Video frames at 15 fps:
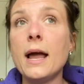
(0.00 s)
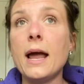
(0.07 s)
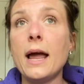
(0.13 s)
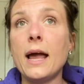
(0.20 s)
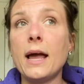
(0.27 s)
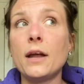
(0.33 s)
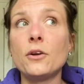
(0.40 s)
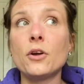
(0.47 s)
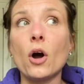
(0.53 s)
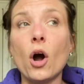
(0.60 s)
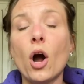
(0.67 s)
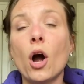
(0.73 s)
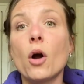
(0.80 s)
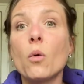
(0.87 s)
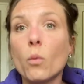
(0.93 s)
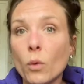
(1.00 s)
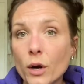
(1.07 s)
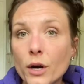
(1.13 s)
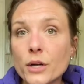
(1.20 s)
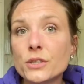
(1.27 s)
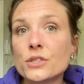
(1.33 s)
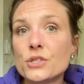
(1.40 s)
And our
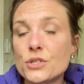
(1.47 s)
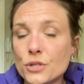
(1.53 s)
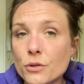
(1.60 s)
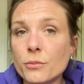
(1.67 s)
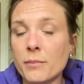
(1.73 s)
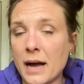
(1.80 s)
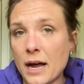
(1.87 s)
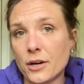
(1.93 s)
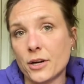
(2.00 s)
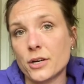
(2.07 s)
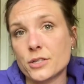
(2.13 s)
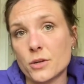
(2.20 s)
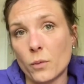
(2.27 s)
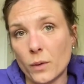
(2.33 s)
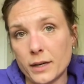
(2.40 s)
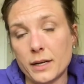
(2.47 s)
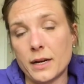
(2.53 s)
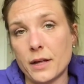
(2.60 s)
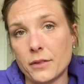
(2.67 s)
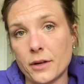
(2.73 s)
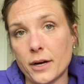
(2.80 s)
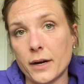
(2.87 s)
words do matter to one
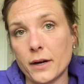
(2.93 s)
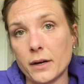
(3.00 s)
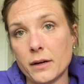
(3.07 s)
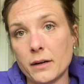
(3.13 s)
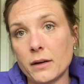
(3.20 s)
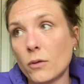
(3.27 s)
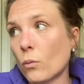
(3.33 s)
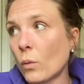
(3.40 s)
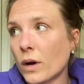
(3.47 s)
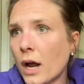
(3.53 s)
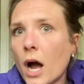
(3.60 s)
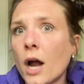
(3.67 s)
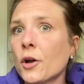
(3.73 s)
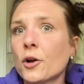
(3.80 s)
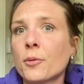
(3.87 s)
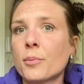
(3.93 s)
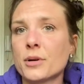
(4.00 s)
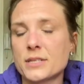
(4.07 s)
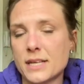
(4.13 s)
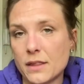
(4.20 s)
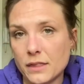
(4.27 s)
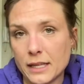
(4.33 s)
another.
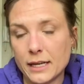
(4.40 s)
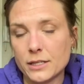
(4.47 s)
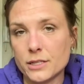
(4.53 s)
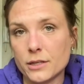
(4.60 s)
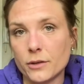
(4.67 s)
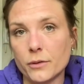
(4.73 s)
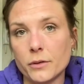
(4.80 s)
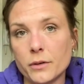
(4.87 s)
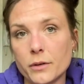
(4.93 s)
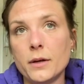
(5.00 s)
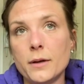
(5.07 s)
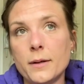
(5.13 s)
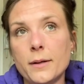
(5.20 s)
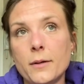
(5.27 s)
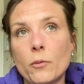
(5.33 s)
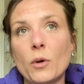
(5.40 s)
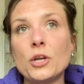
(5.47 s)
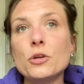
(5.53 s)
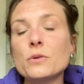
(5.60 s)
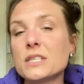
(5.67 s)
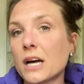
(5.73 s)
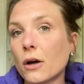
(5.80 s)
100% they do. When
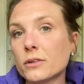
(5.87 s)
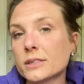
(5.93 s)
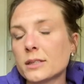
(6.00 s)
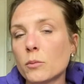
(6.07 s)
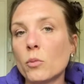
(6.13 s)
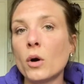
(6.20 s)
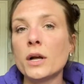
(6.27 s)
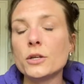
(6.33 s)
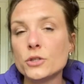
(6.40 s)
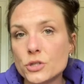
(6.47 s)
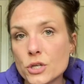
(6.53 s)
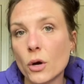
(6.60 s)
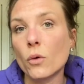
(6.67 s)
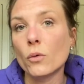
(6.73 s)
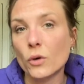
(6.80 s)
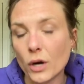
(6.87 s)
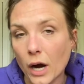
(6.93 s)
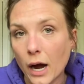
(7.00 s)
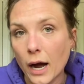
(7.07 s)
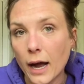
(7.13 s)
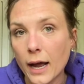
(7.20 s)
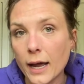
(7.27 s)
you tell someone don't
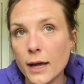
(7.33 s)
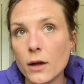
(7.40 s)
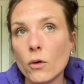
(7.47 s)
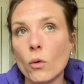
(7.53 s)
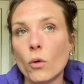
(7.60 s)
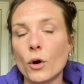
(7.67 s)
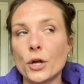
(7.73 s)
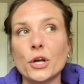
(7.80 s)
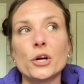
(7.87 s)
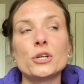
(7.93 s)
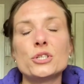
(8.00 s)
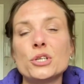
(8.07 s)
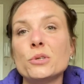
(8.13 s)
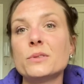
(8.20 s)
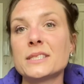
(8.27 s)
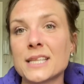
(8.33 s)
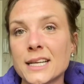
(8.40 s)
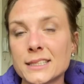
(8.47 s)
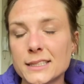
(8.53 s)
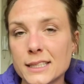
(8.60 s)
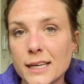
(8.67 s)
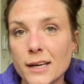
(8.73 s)
cry or you're too
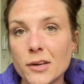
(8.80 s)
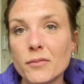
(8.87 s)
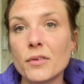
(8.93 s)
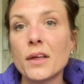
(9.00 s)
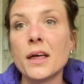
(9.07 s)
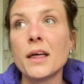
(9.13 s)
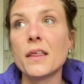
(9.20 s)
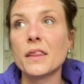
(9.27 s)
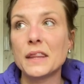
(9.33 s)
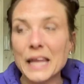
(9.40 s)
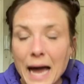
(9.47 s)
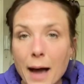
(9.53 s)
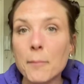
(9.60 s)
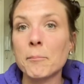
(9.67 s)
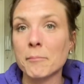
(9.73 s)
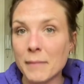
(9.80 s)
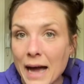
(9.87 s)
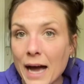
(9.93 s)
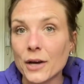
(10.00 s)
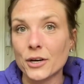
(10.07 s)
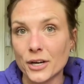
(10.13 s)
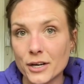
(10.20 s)
sensitive, that
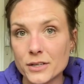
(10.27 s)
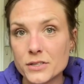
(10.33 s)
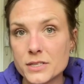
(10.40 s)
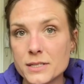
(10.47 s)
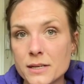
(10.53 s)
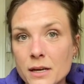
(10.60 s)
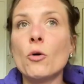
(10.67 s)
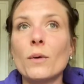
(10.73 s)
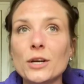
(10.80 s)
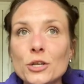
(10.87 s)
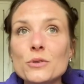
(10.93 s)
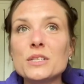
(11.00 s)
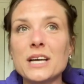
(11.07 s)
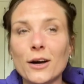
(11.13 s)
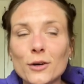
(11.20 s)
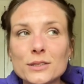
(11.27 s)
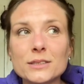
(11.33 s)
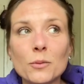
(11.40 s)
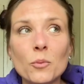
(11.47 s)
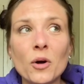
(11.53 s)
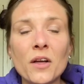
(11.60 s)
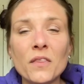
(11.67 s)
matters. When you tell
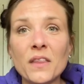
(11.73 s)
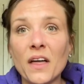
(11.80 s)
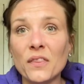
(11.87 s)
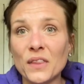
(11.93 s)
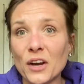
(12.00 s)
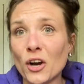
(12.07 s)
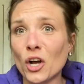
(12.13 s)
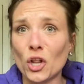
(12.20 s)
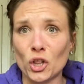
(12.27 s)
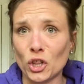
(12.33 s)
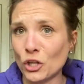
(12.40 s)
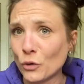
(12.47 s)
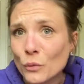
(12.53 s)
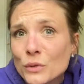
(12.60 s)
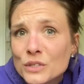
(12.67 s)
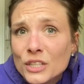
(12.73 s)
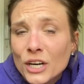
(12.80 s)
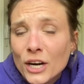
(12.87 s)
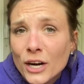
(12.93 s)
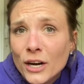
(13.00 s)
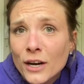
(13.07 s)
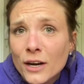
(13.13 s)
someone that they're a
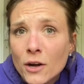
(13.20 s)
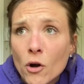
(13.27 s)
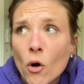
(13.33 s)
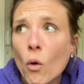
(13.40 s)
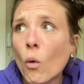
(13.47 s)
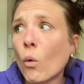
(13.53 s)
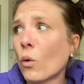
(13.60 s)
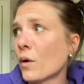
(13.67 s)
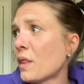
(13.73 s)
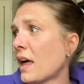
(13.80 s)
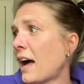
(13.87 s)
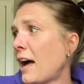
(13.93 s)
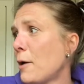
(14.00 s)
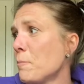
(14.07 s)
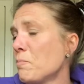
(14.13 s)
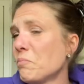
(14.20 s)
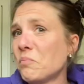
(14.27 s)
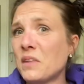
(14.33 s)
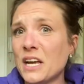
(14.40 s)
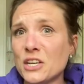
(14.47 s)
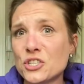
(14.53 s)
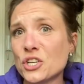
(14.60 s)
loser or that
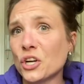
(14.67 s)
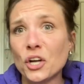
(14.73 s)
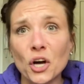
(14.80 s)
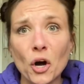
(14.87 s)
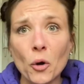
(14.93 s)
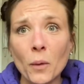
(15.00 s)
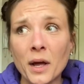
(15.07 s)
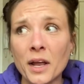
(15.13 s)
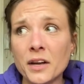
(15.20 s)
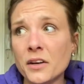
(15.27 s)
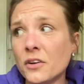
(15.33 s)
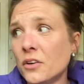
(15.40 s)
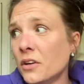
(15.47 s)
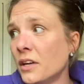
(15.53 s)
they should go and